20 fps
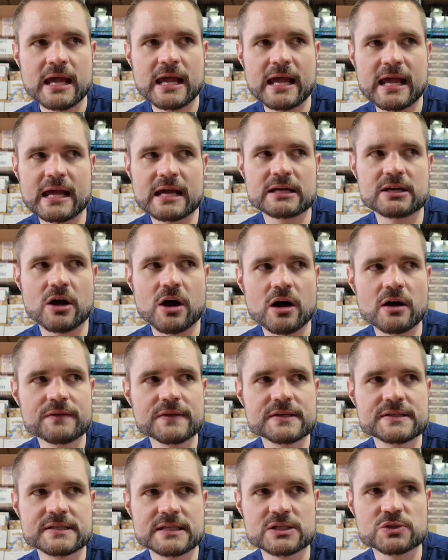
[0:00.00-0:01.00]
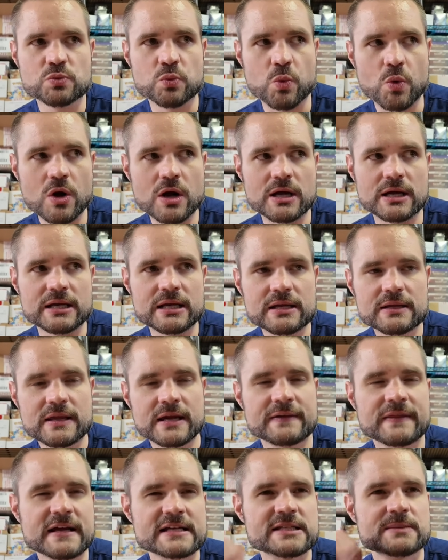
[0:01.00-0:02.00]
And all these things
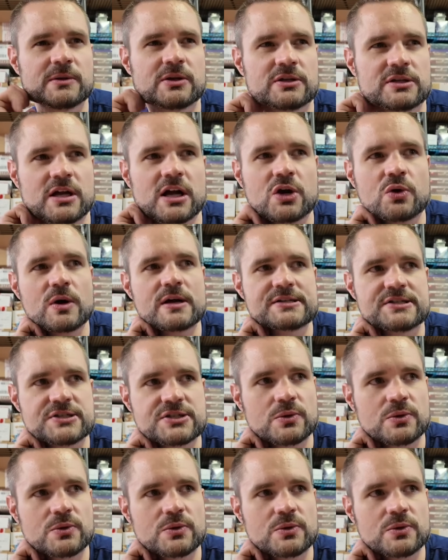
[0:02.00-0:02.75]
that's the $1 million question.